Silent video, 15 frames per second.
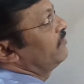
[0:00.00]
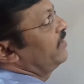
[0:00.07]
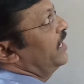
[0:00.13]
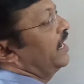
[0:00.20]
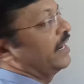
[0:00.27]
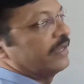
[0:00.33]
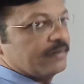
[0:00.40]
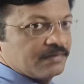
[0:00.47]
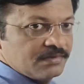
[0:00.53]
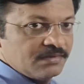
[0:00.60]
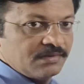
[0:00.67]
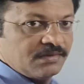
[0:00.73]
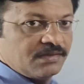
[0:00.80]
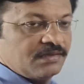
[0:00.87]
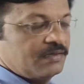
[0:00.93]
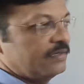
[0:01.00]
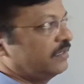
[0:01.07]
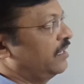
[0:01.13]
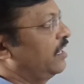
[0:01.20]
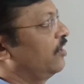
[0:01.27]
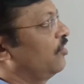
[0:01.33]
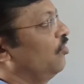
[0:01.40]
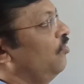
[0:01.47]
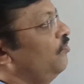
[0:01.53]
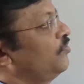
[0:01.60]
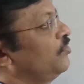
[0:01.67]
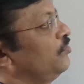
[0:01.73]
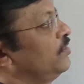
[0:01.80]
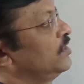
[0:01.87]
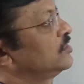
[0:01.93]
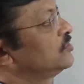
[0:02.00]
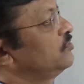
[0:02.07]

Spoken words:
had, tan of 2 raised